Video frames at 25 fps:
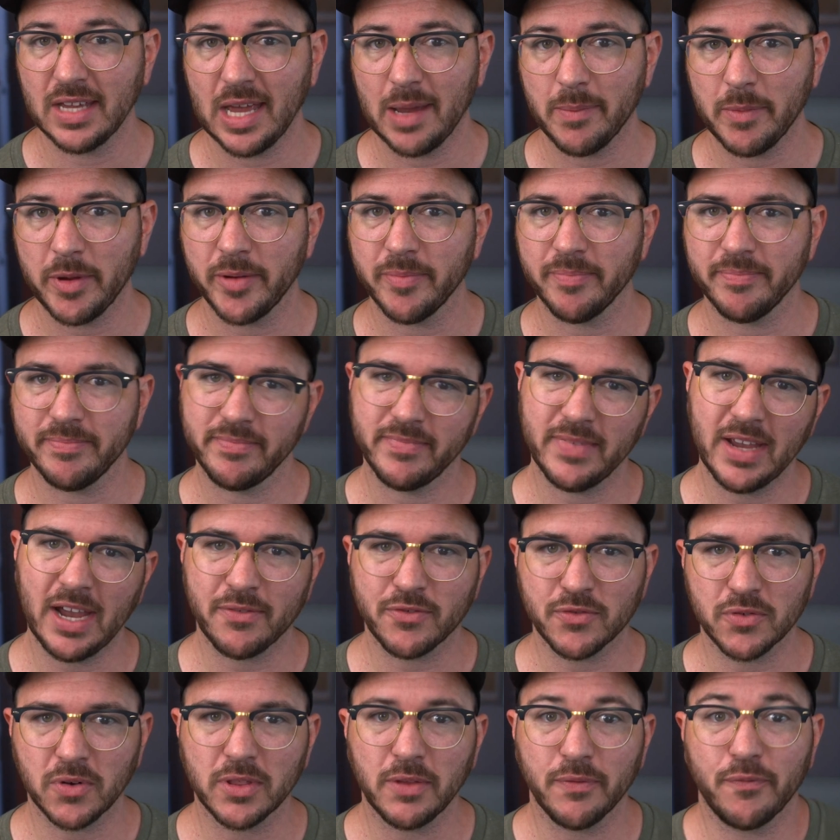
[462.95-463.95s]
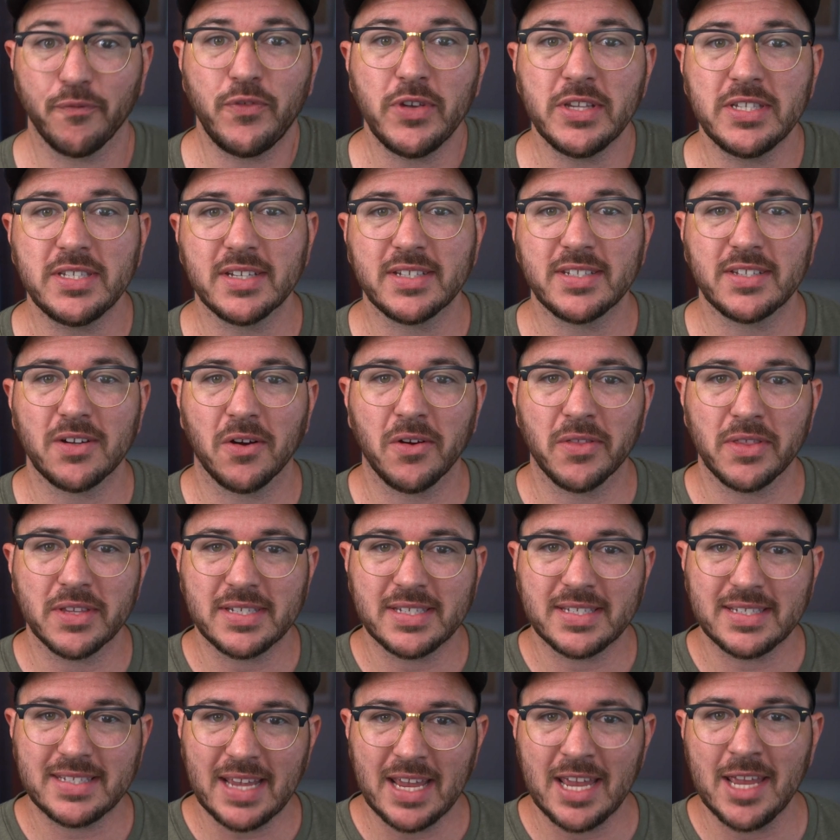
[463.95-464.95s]
I mean, after all, the physics are the
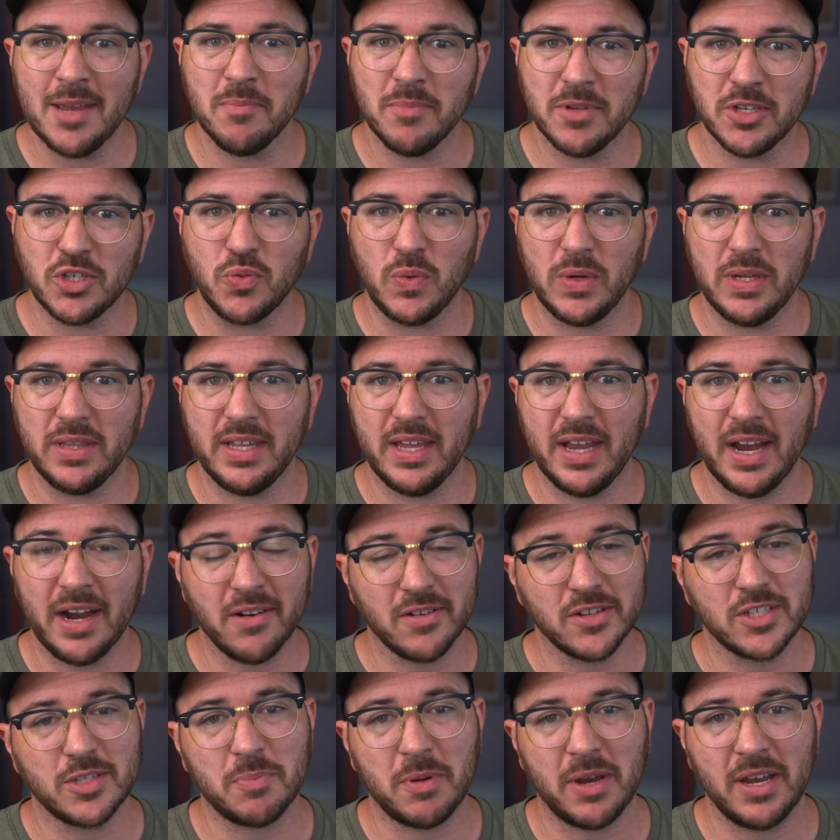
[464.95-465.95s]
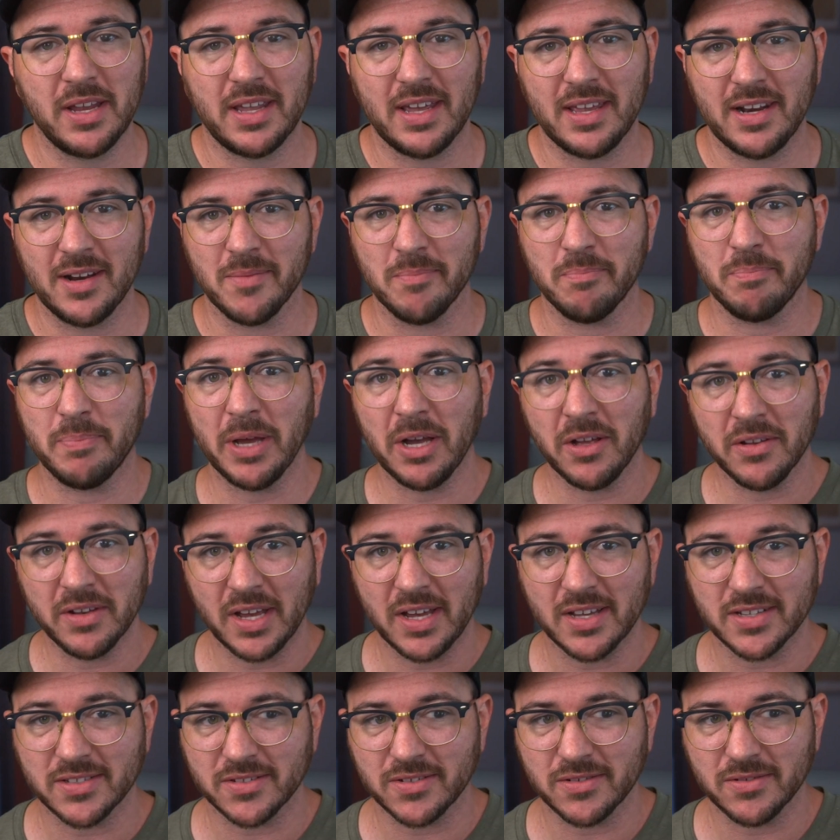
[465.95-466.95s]
same between the Aerospike and a Bell
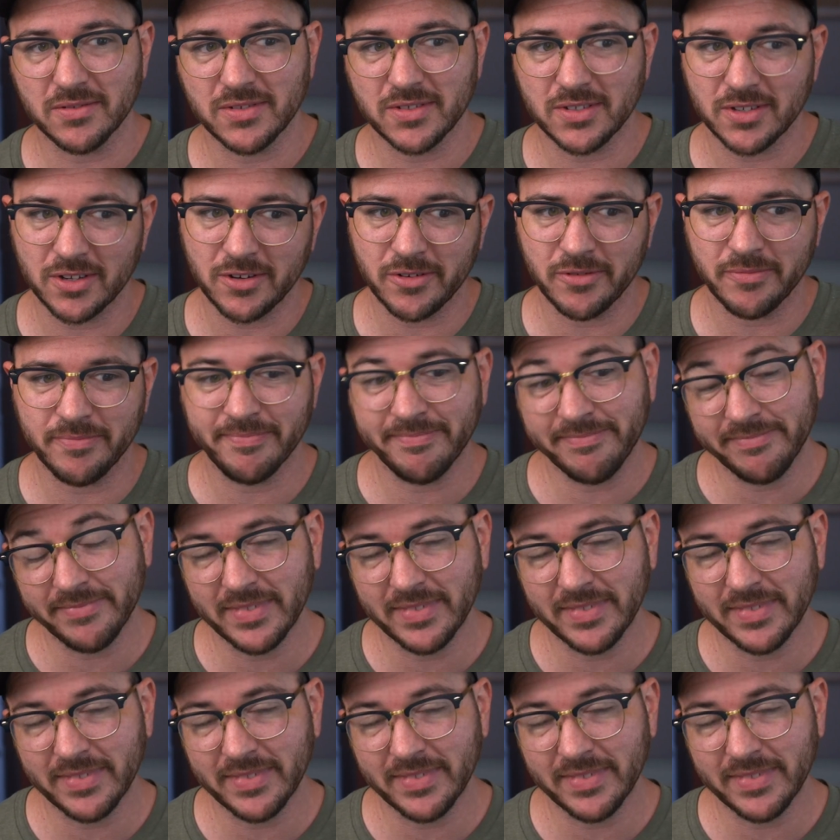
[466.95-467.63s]
nozzle, so